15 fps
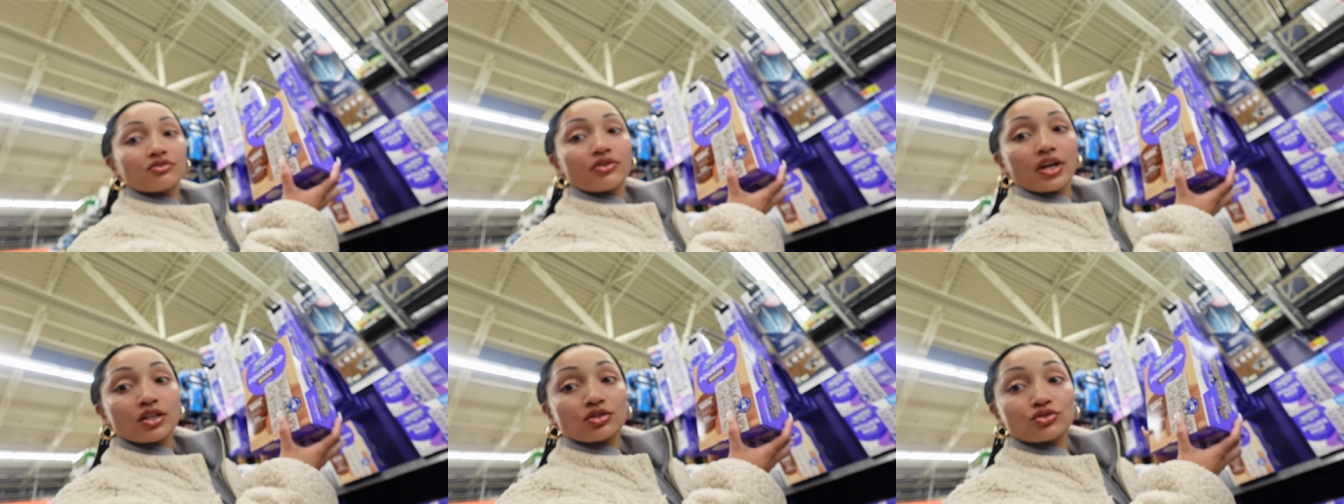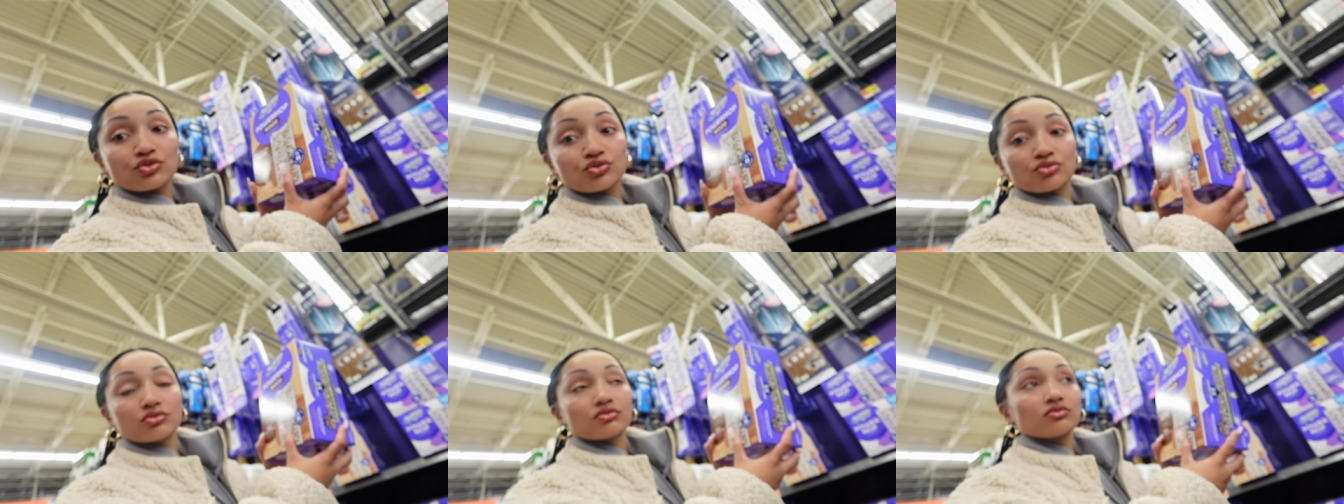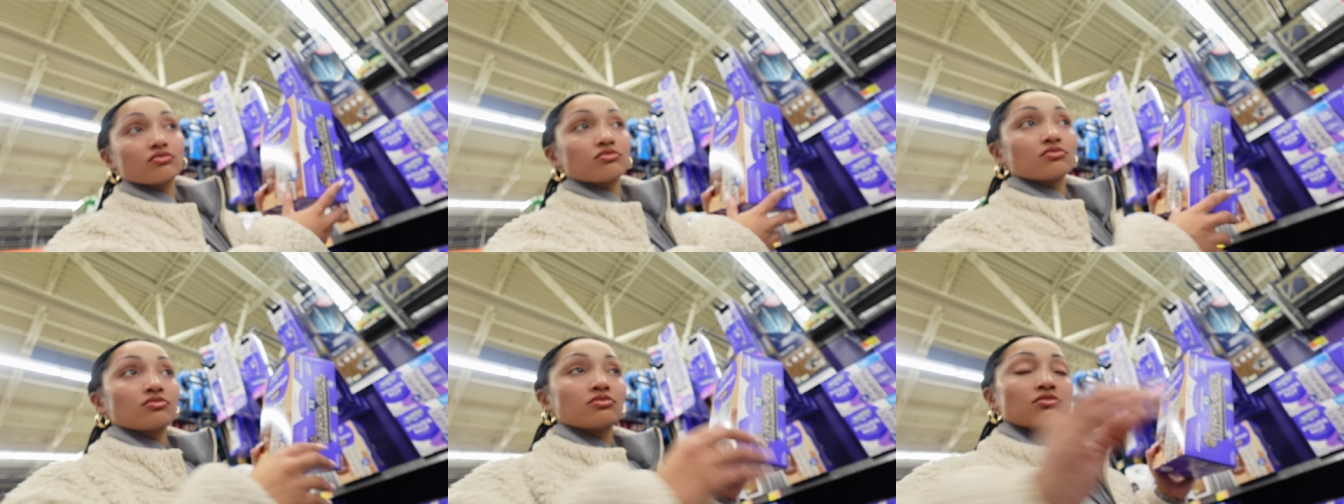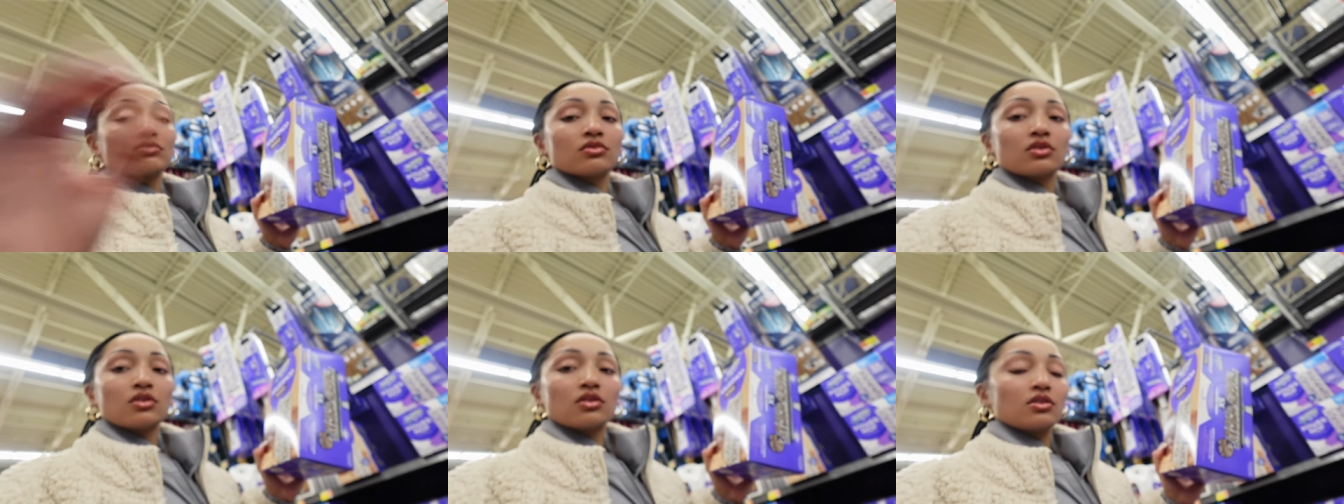regular drum,
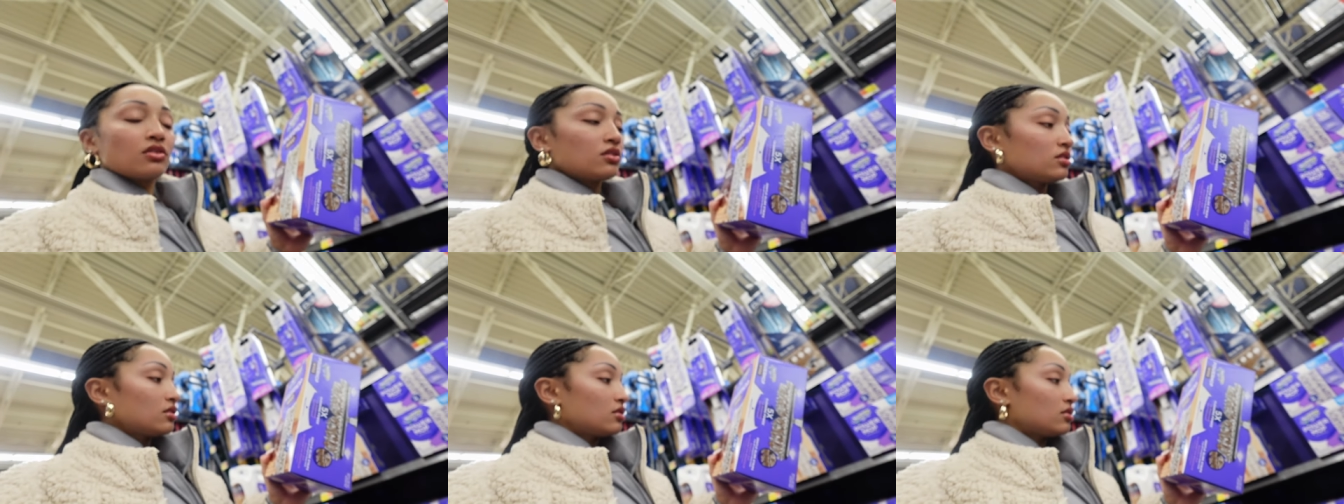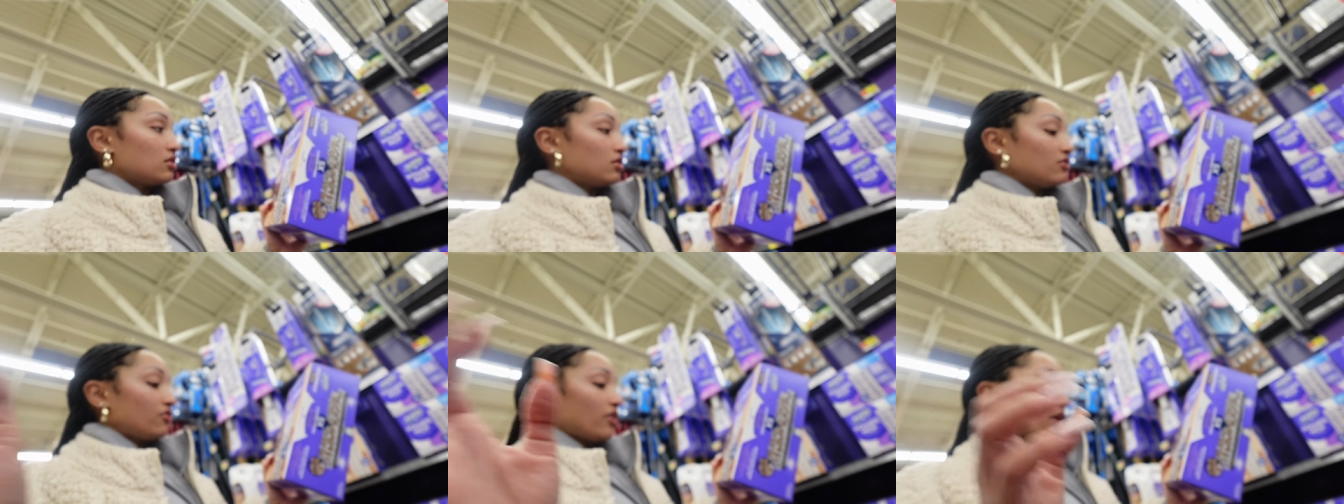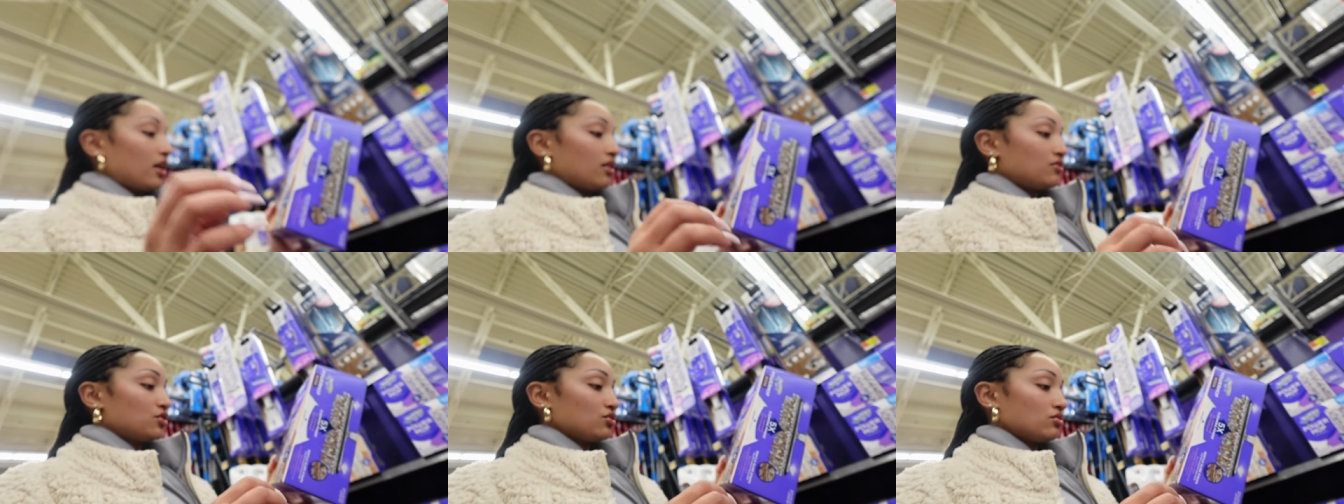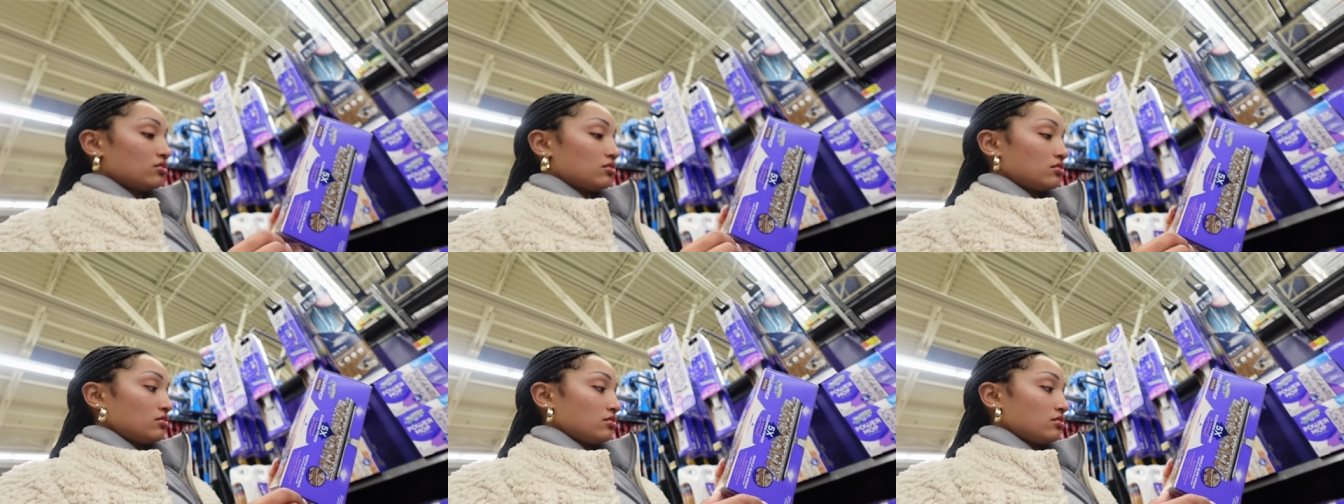the 5 drum.